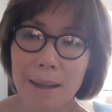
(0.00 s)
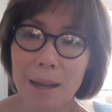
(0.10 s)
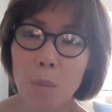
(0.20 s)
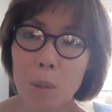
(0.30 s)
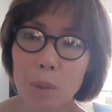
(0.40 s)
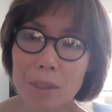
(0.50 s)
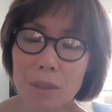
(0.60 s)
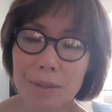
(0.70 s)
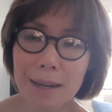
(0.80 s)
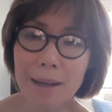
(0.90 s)
And when we
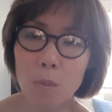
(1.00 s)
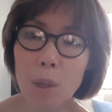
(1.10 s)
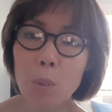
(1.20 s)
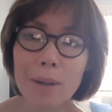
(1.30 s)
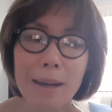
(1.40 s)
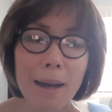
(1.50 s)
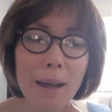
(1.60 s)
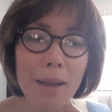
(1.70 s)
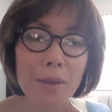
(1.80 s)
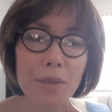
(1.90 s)
do that, what would
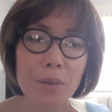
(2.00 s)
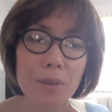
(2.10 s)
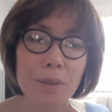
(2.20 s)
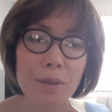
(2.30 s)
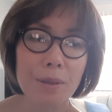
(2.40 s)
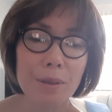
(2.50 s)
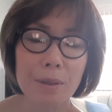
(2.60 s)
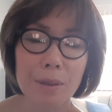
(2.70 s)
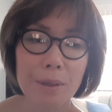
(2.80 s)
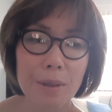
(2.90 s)
others
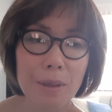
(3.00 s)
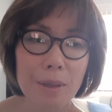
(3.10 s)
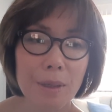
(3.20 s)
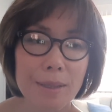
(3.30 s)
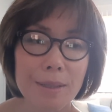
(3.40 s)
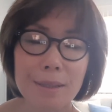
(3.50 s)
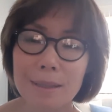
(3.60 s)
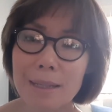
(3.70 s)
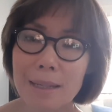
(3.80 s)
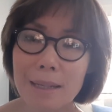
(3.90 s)

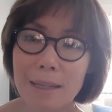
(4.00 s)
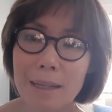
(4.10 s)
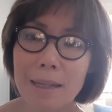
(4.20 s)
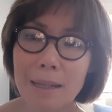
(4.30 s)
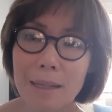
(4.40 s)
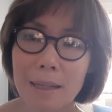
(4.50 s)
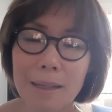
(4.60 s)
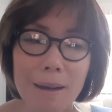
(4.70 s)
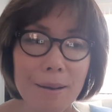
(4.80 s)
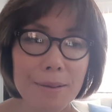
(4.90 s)
see
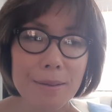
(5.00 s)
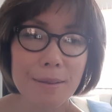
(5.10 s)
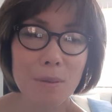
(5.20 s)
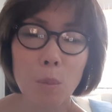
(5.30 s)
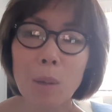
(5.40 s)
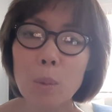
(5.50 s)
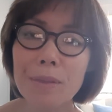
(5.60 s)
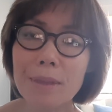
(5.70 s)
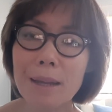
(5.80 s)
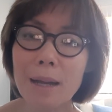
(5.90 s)
in us? What
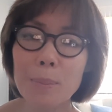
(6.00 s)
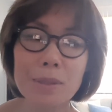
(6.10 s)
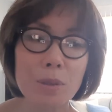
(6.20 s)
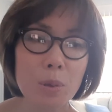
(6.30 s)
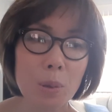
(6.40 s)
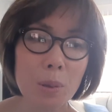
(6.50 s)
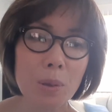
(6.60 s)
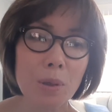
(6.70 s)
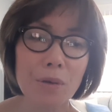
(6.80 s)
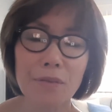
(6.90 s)
would they
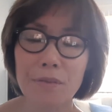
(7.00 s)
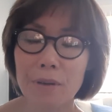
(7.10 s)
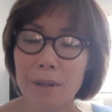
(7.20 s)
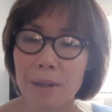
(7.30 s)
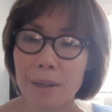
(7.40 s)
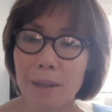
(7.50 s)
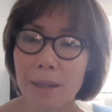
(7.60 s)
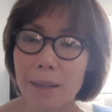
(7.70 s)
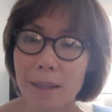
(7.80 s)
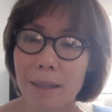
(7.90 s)
observe
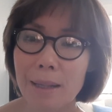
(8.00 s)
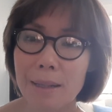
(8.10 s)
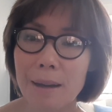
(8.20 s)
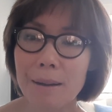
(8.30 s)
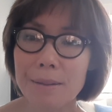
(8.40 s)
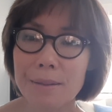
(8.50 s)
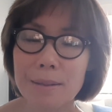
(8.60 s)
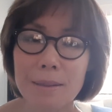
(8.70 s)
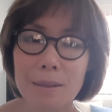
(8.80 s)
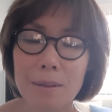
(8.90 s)
in
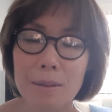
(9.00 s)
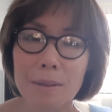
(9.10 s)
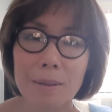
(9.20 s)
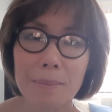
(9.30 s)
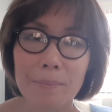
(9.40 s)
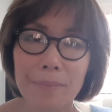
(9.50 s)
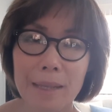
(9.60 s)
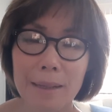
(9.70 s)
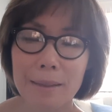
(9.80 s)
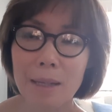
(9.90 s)
us?
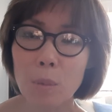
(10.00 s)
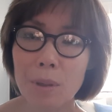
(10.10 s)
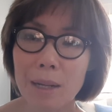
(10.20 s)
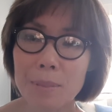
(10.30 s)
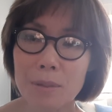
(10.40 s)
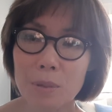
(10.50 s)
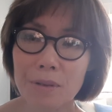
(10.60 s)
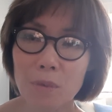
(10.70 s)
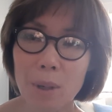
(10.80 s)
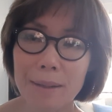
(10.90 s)
They will
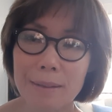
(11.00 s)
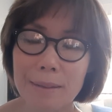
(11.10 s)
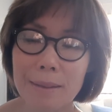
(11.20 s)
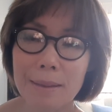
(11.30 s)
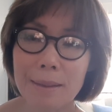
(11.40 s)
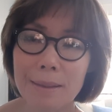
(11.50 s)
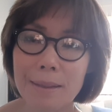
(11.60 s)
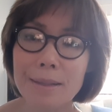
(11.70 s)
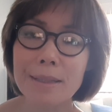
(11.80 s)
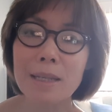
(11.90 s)
observe what?
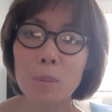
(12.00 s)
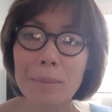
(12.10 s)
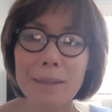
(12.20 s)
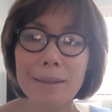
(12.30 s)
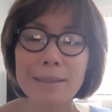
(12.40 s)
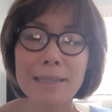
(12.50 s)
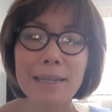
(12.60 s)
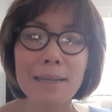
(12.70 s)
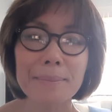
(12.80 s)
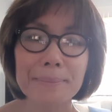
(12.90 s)
There's
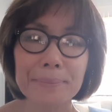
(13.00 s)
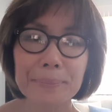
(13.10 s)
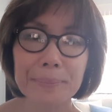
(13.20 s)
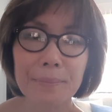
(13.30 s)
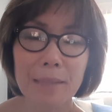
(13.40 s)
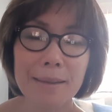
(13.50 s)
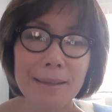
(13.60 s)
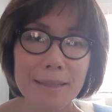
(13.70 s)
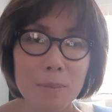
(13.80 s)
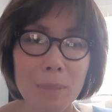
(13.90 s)
humility.
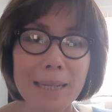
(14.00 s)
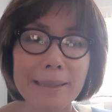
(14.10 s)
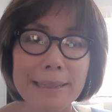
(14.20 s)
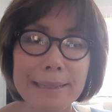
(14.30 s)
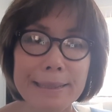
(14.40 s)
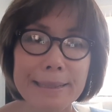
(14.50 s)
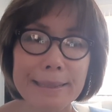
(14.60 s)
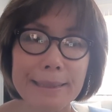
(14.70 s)
There's meekness.